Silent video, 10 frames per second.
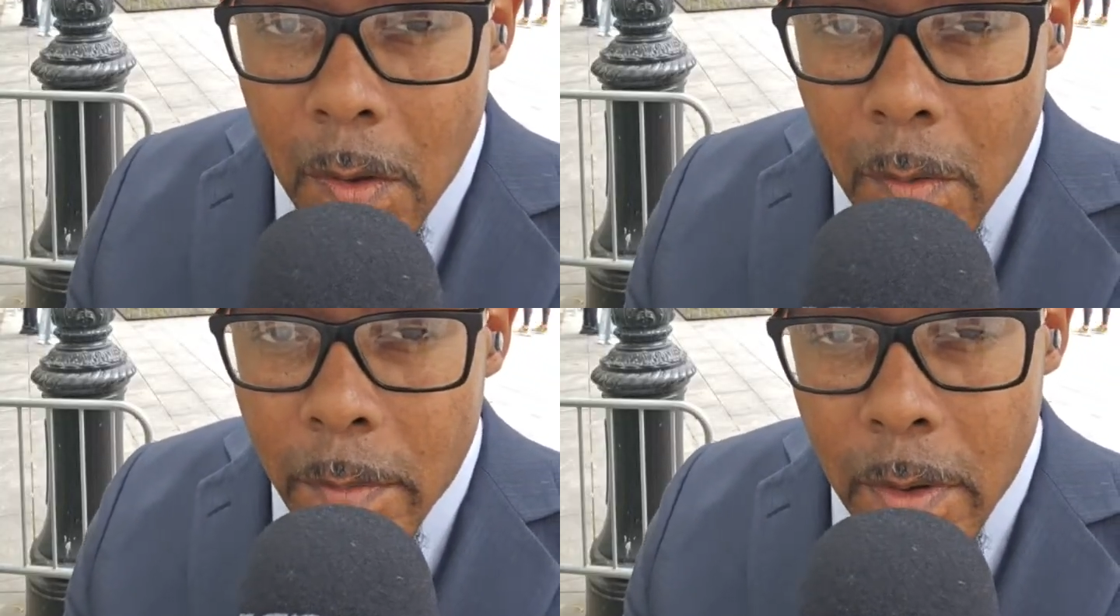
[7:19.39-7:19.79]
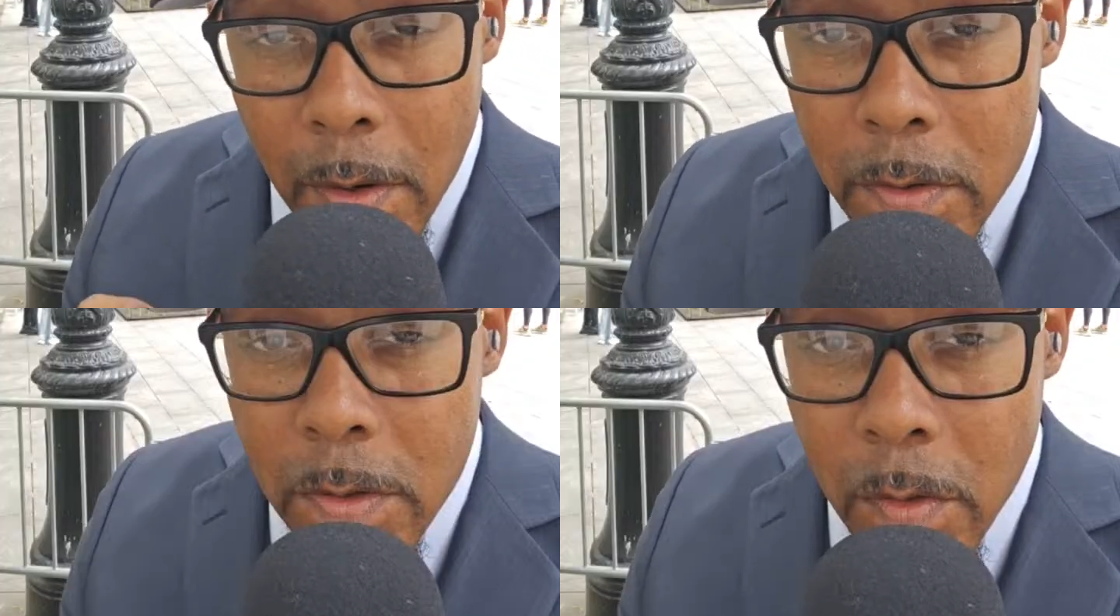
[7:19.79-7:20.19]
but
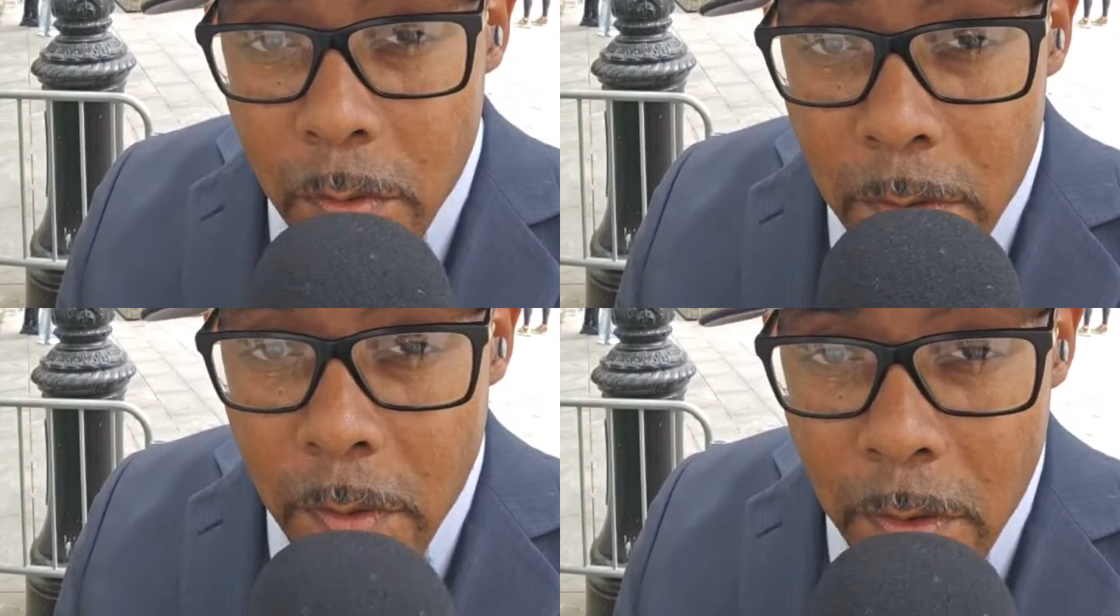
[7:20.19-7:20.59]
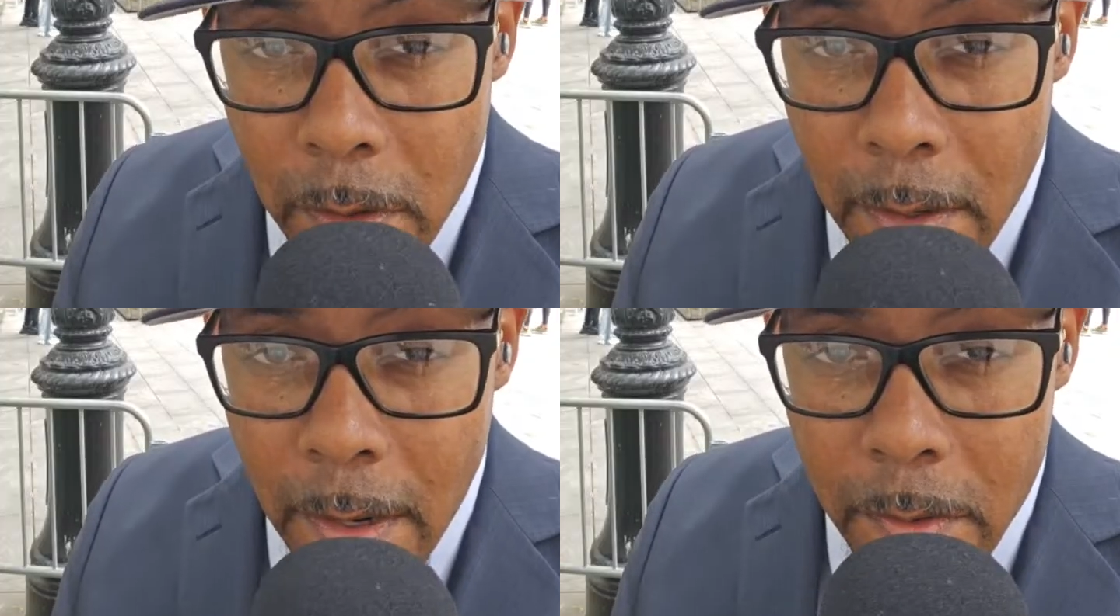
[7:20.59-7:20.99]
also we've heard a
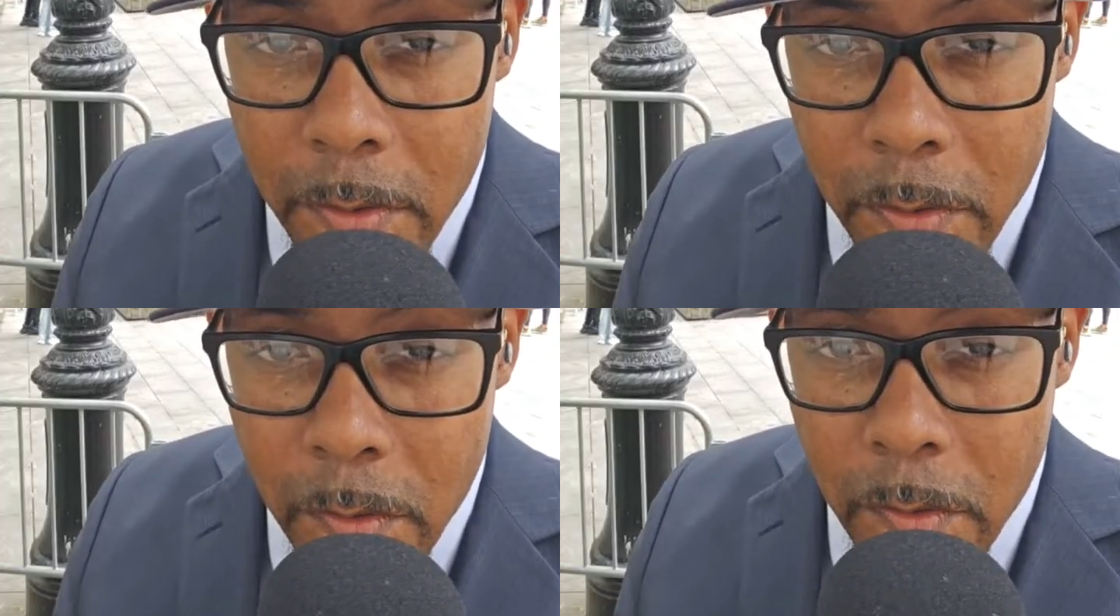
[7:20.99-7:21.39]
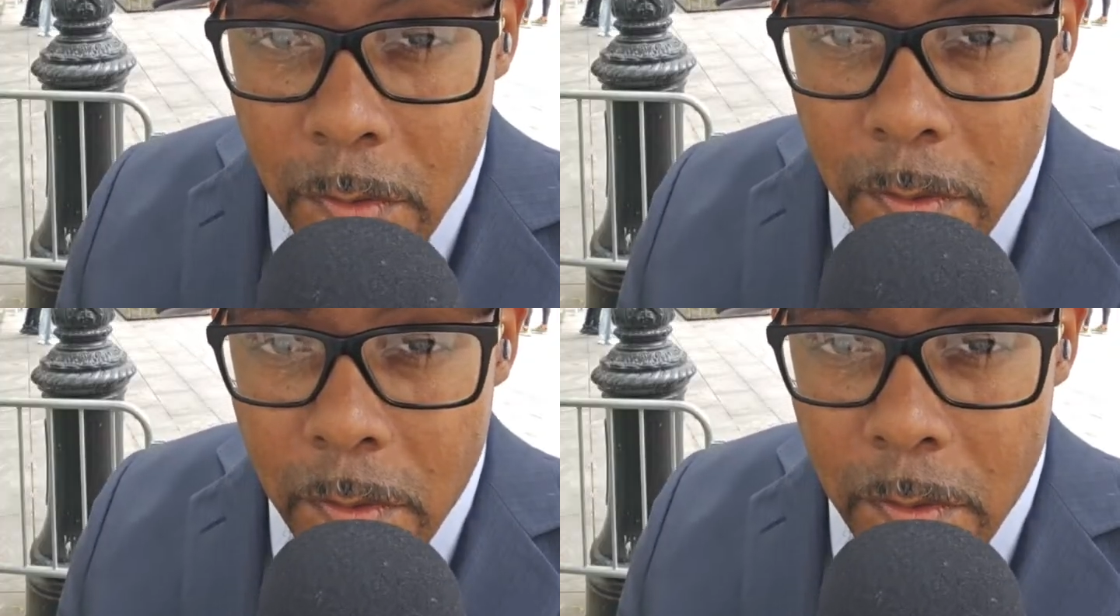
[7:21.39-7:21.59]
lot of truth.